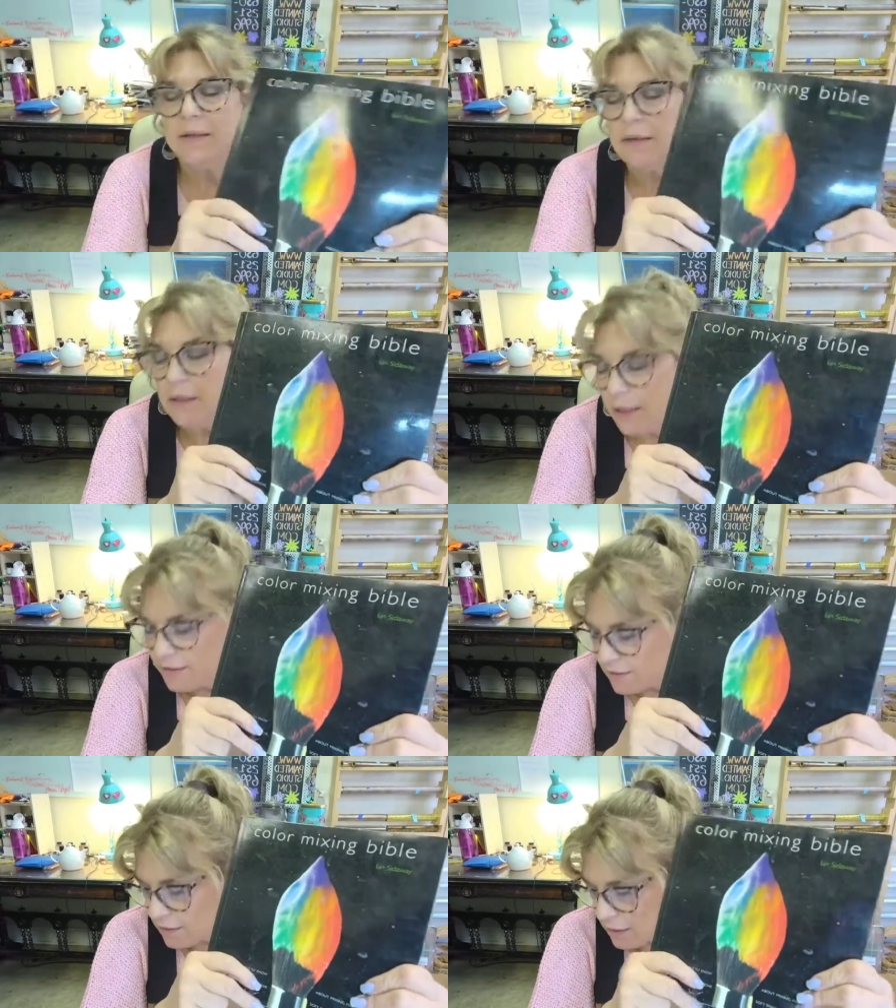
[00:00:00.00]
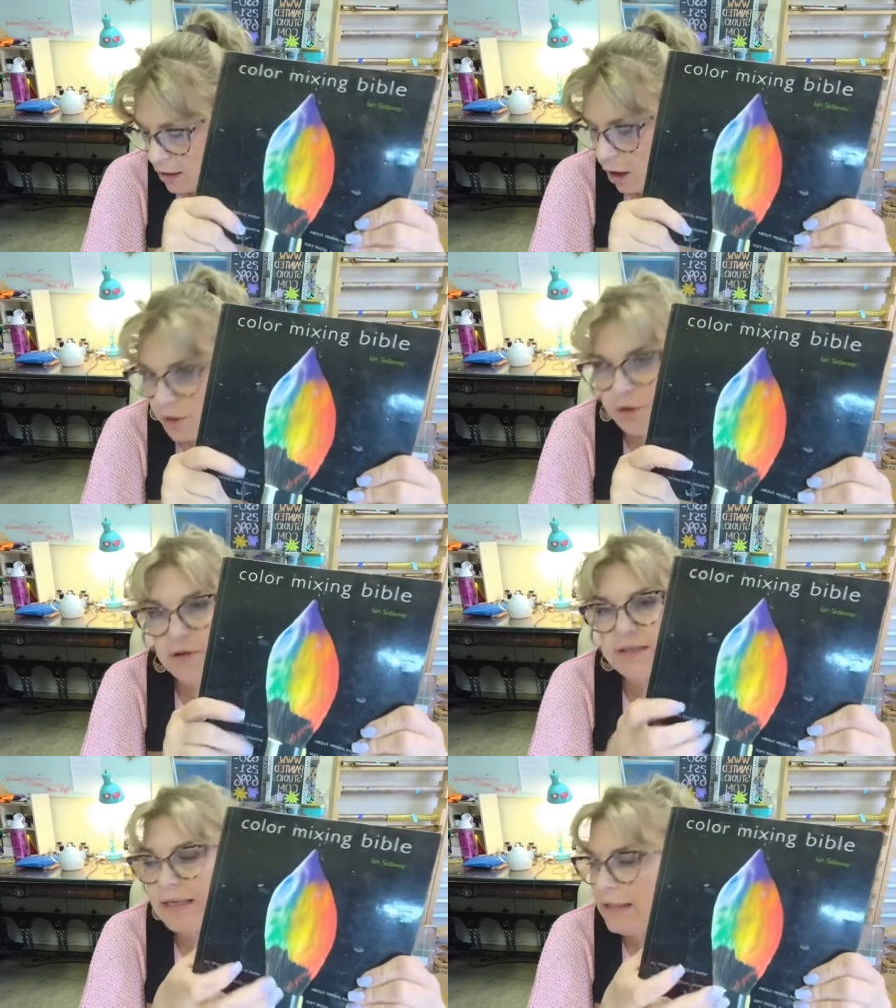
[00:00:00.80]
it's, the author
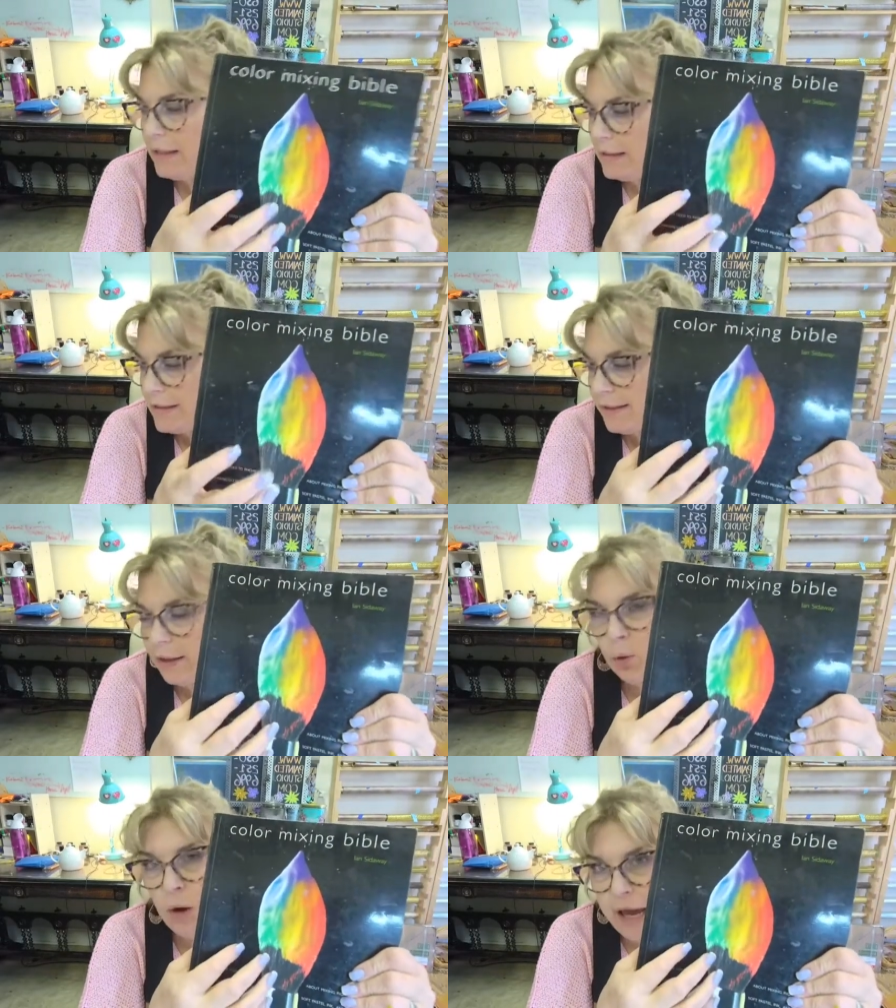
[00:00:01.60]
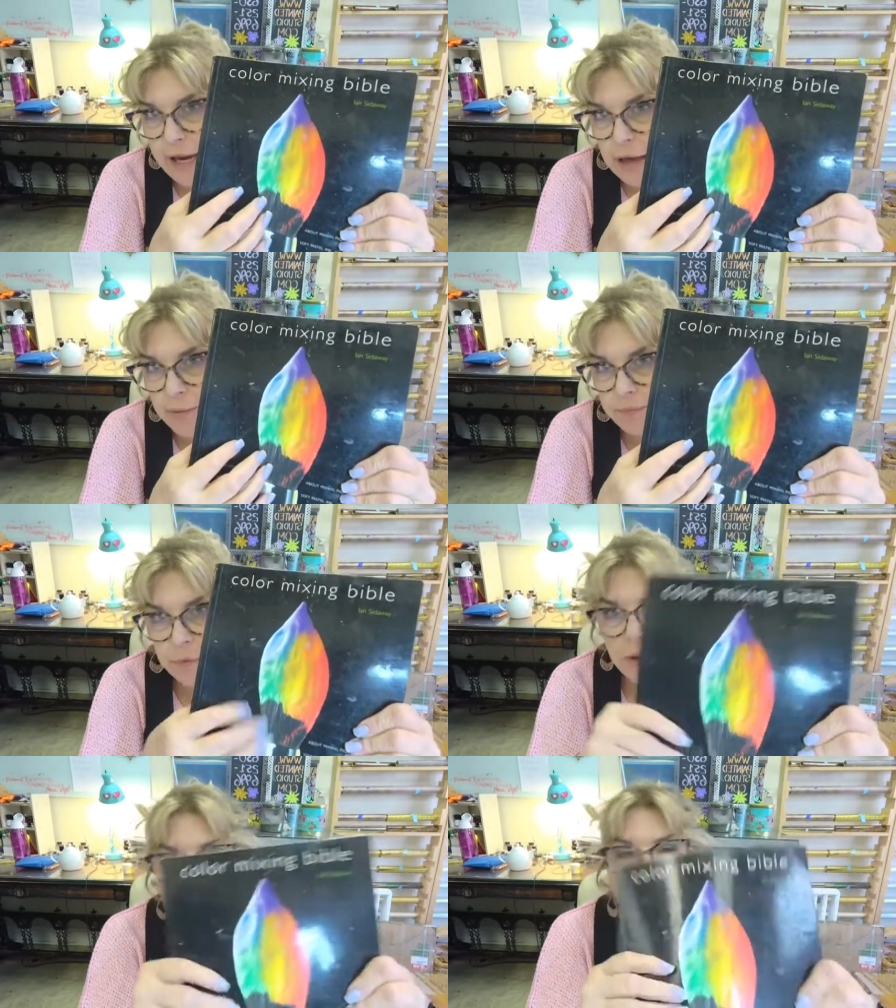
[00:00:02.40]
is Ian Sidaway.
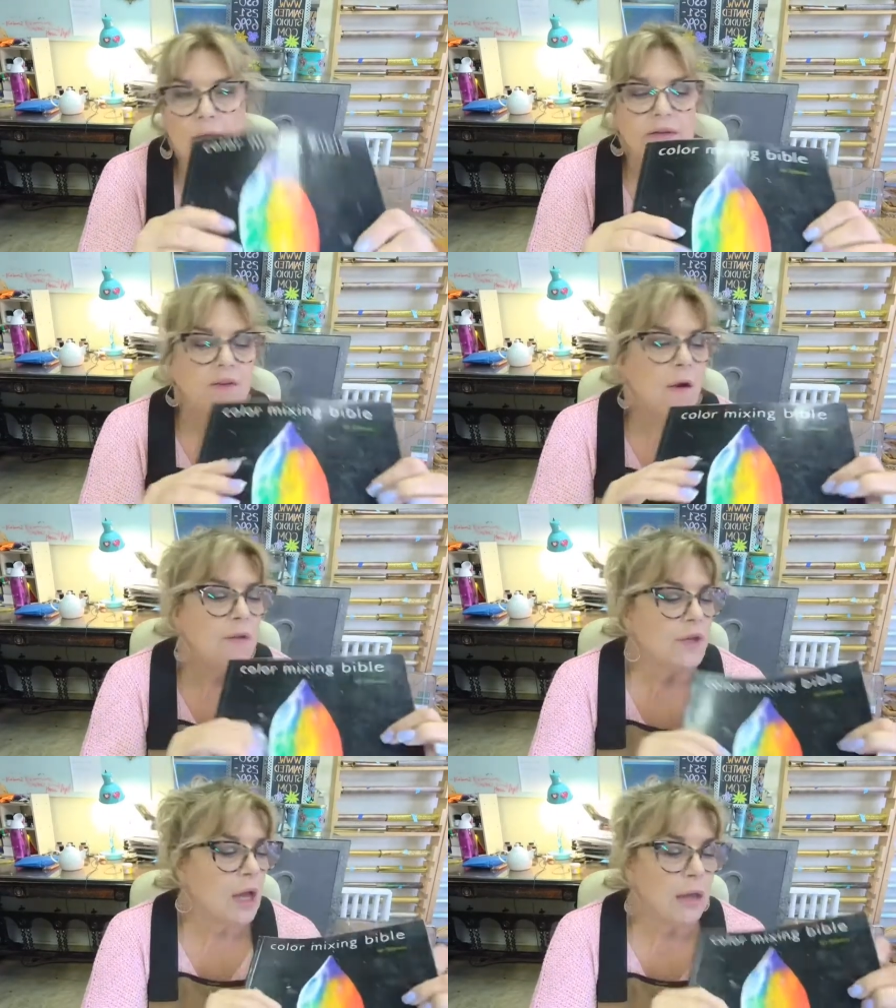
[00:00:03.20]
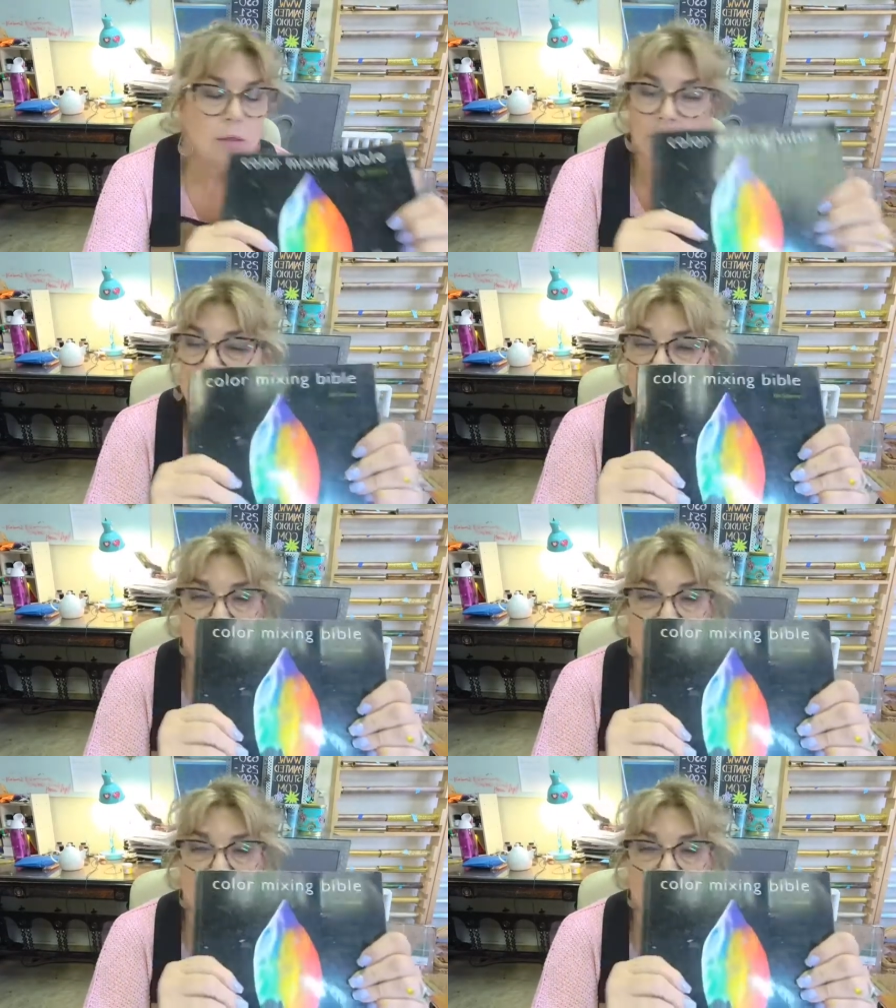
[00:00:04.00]
It's called the Color Mixing